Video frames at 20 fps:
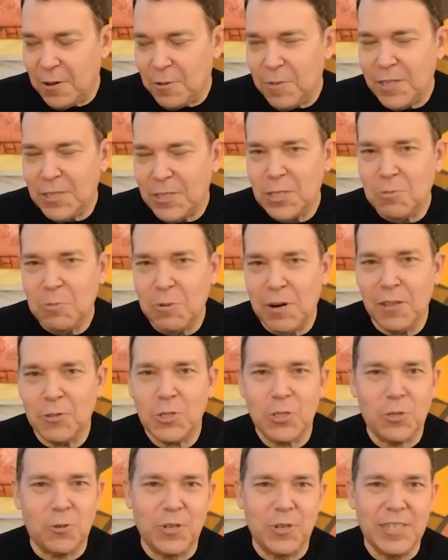You know, this is one of
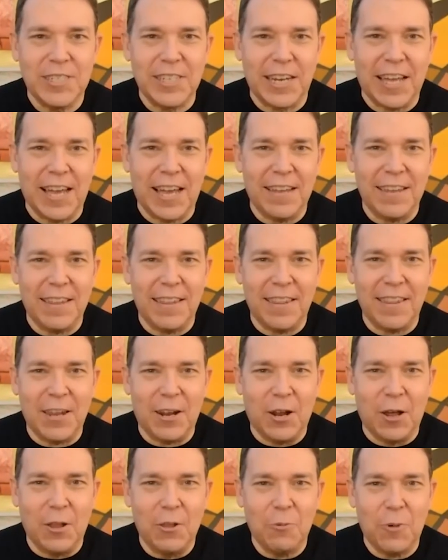those stories that
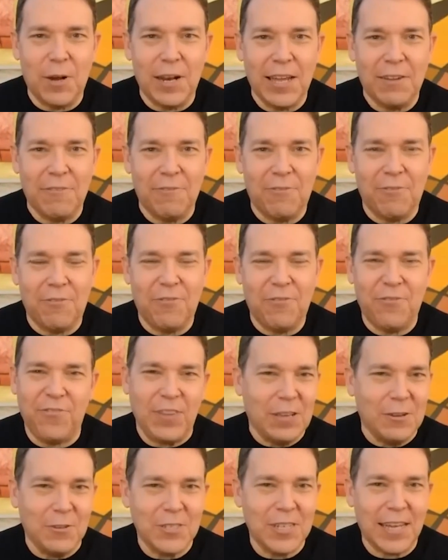that on the one hand
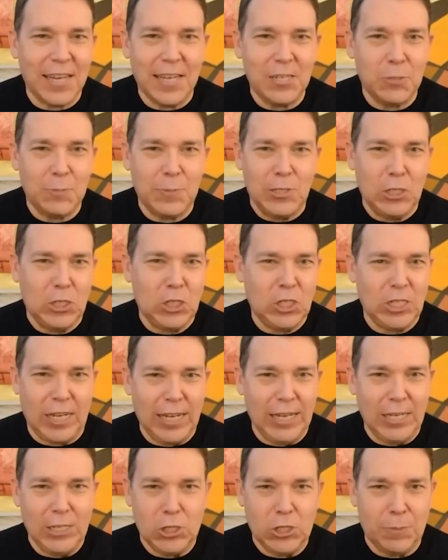feels like it's been
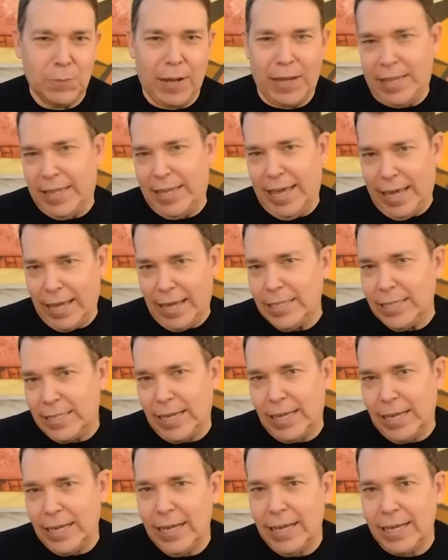changed by the
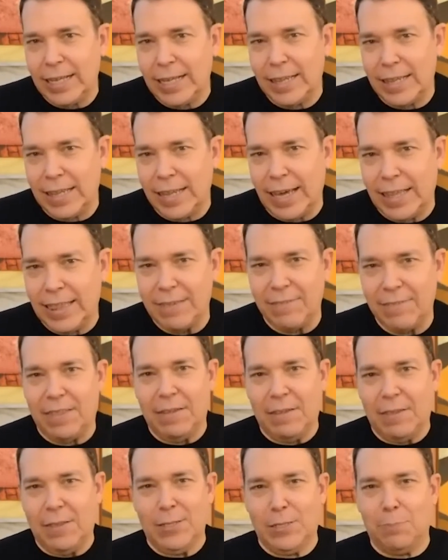ending. Like
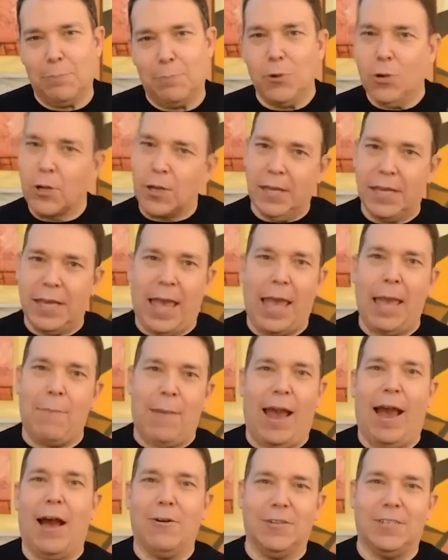that this book
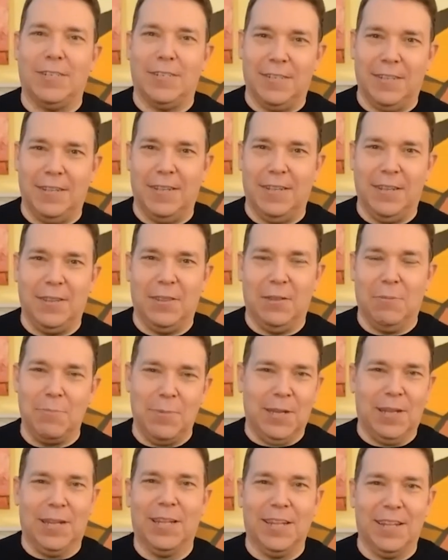came out in the
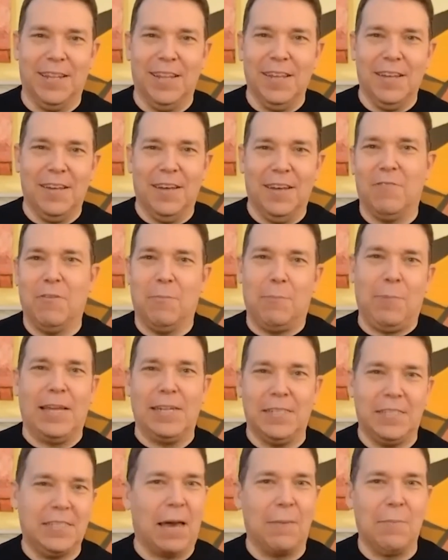middle of the
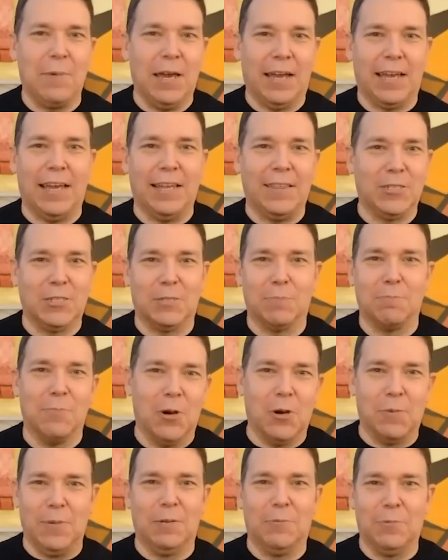pandemic at this
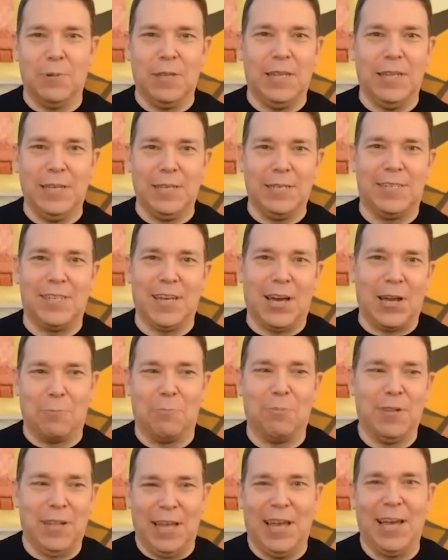moment when the
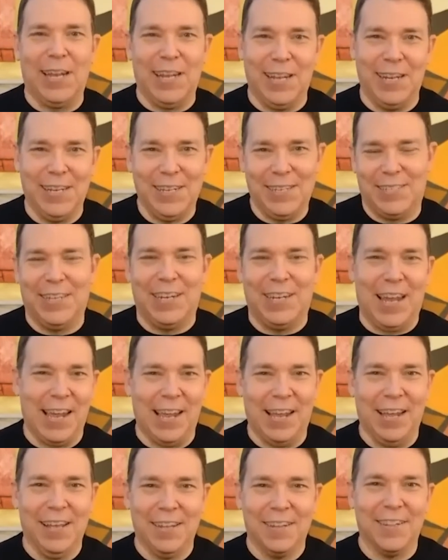entire planet is in
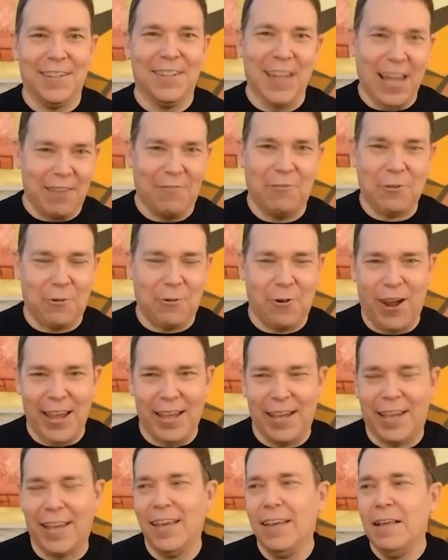a life
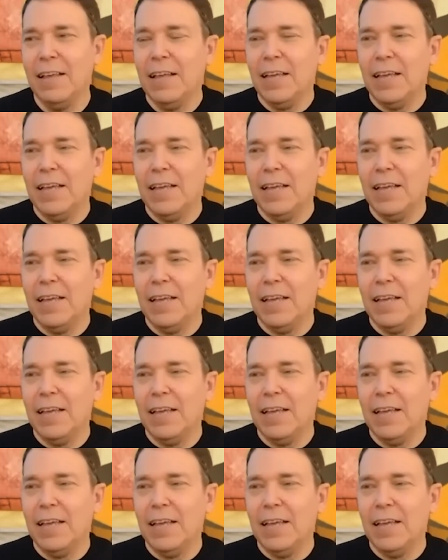quake.